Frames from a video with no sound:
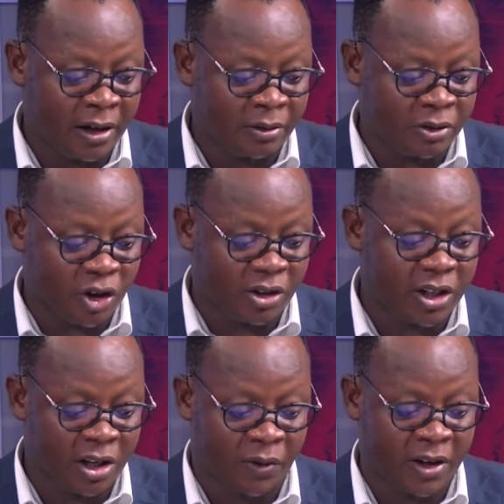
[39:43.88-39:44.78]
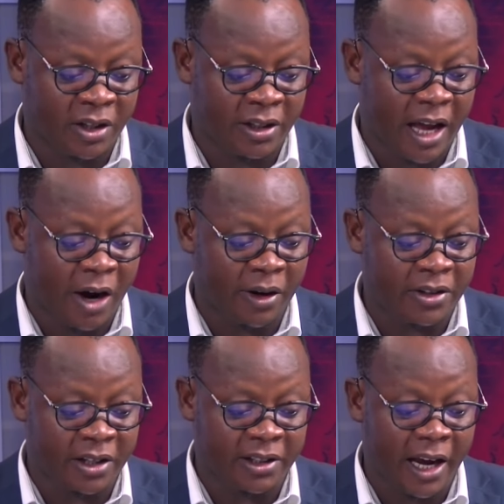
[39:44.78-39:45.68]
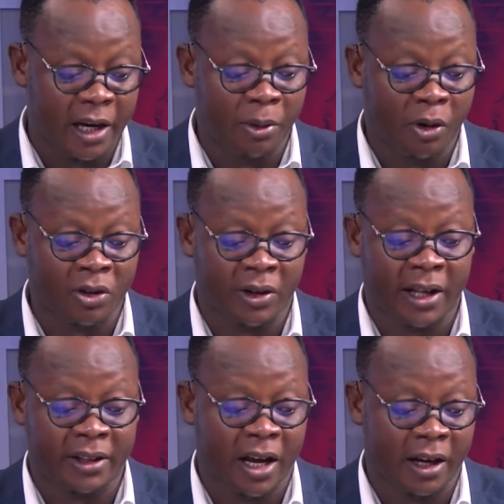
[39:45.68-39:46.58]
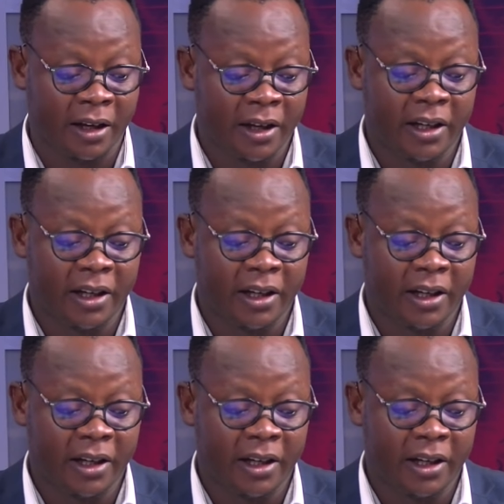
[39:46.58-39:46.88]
Chelsea is facing now is entirely because of the attack.